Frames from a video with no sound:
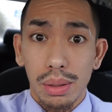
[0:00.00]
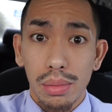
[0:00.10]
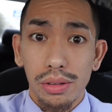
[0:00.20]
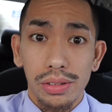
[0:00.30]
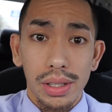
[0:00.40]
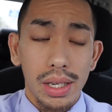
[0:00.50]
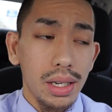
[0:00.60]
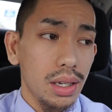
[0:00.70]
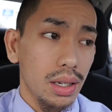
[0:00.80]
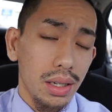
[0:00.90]
But
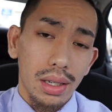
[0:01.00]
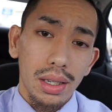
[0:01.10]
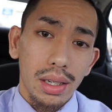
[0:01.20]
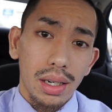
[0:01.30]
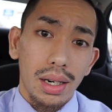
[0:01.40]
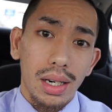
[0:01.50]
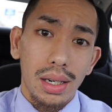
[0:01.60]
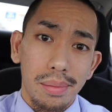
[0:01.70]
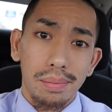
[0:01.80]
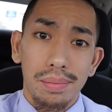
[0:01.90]
mostly,
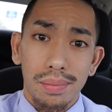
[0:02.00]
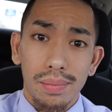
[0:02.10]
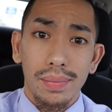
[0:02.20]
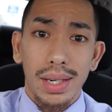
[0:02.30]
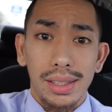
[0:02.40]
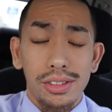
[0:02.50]
I